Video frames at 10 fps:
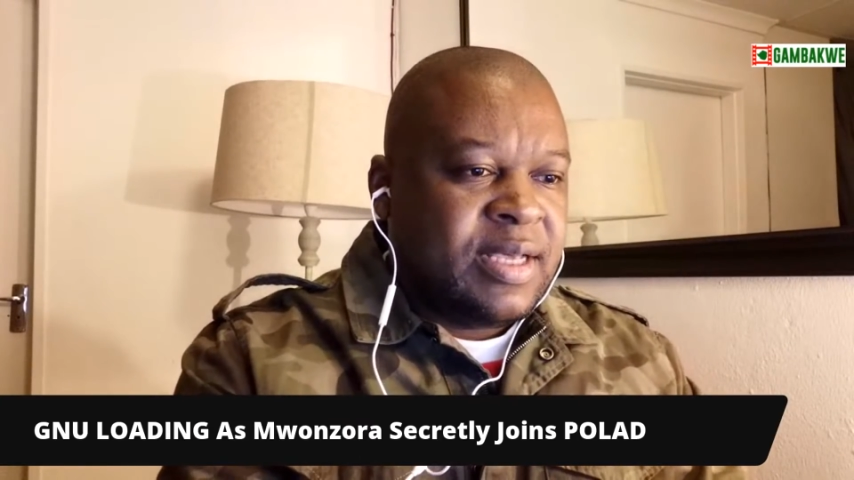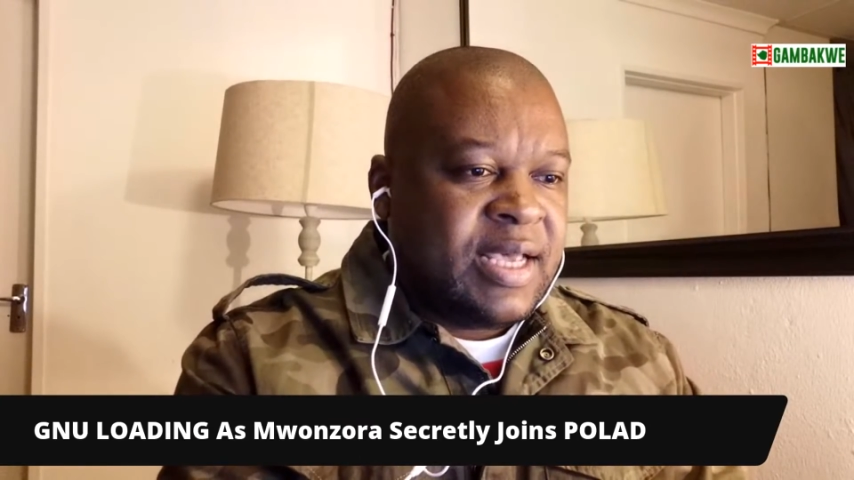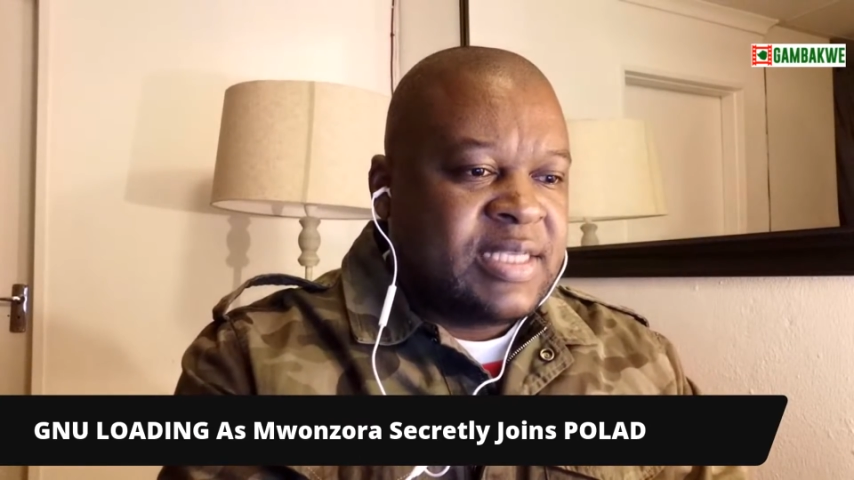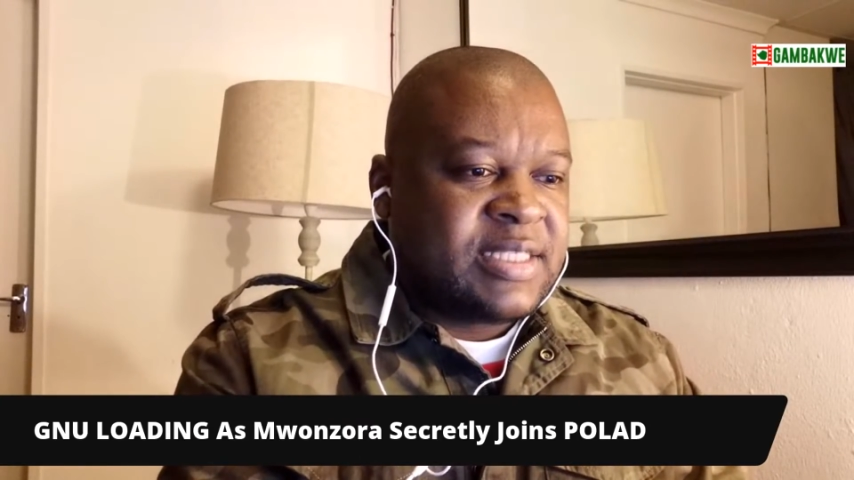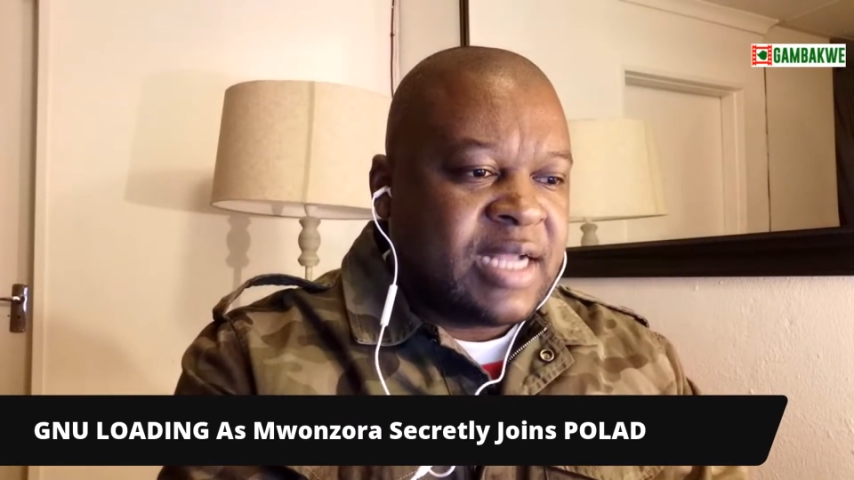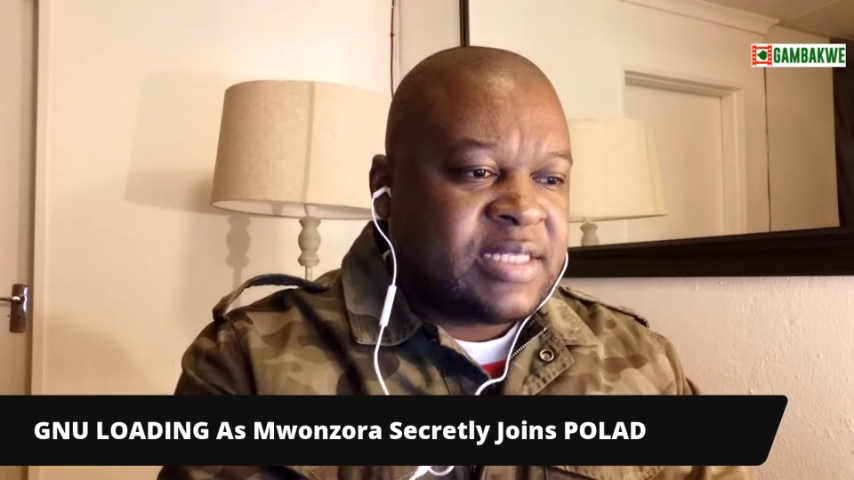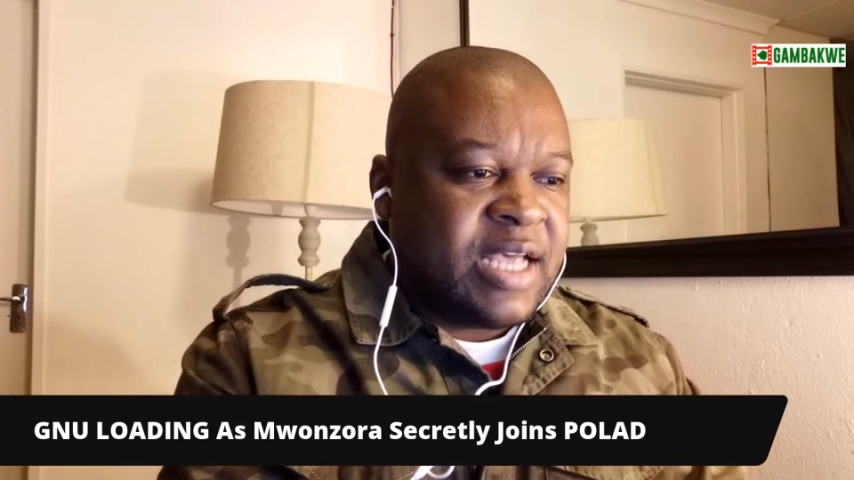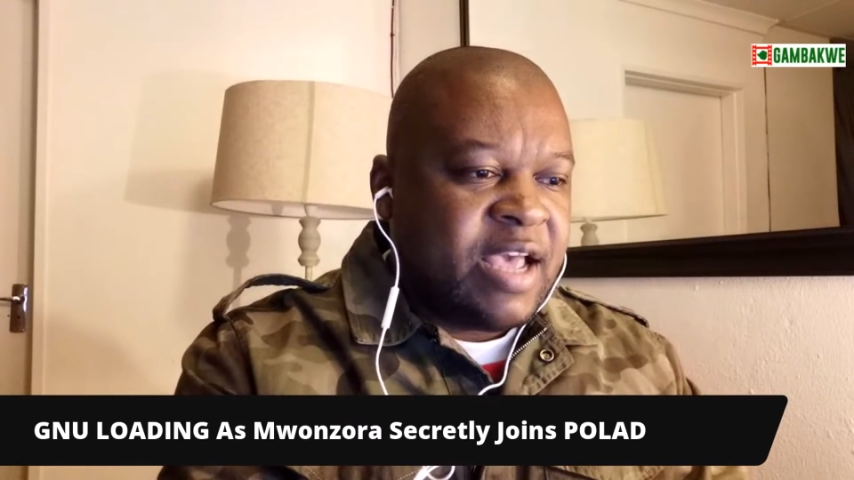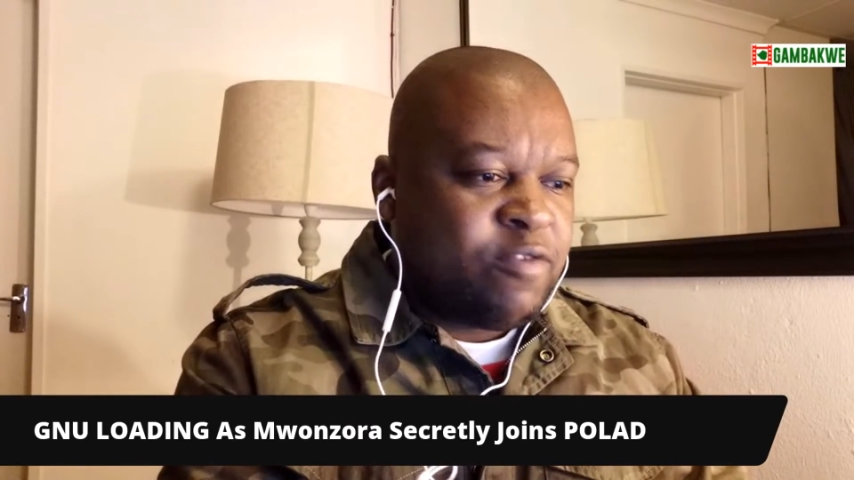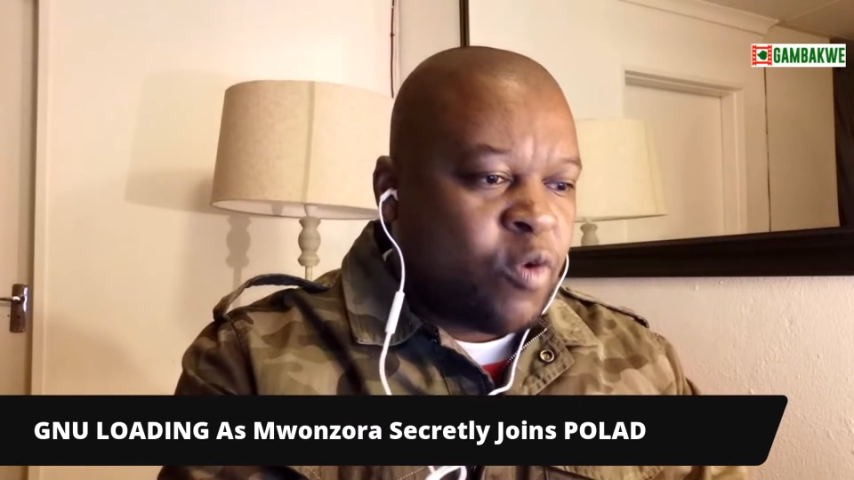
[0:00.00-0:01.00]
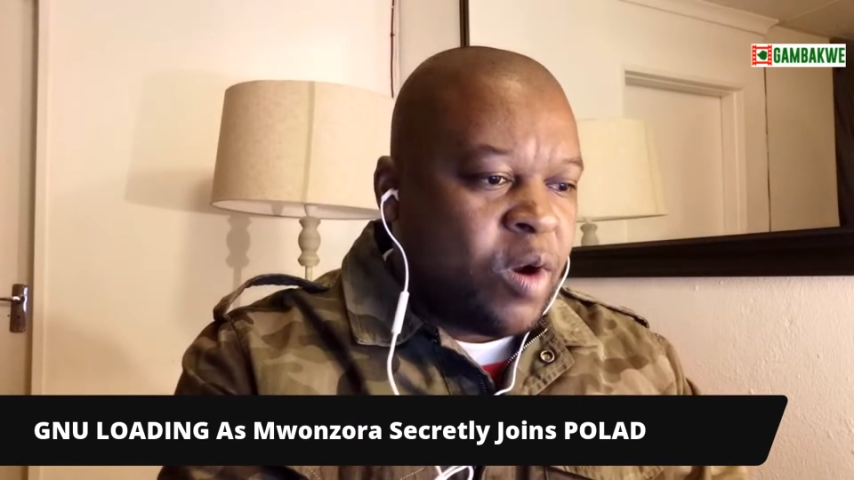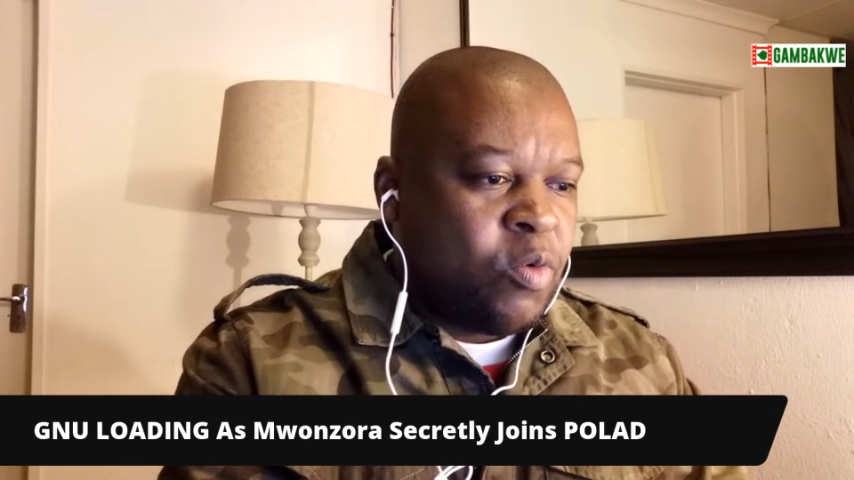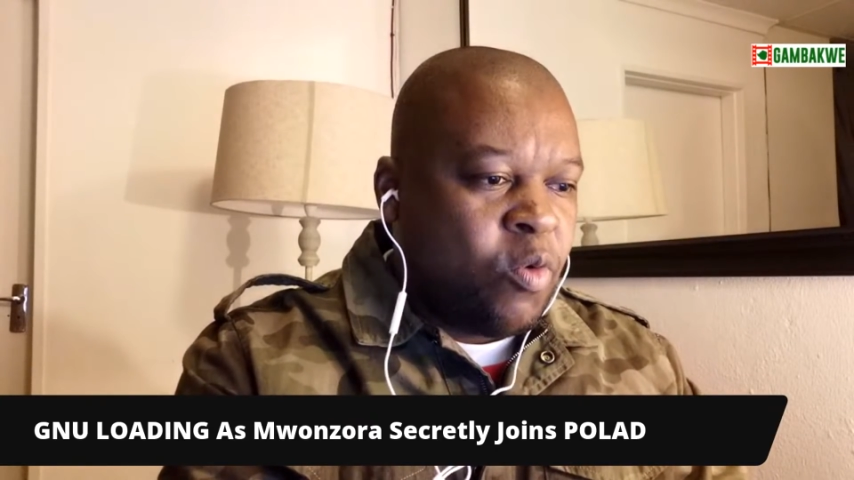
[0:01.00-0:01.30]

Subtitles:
is that everyone who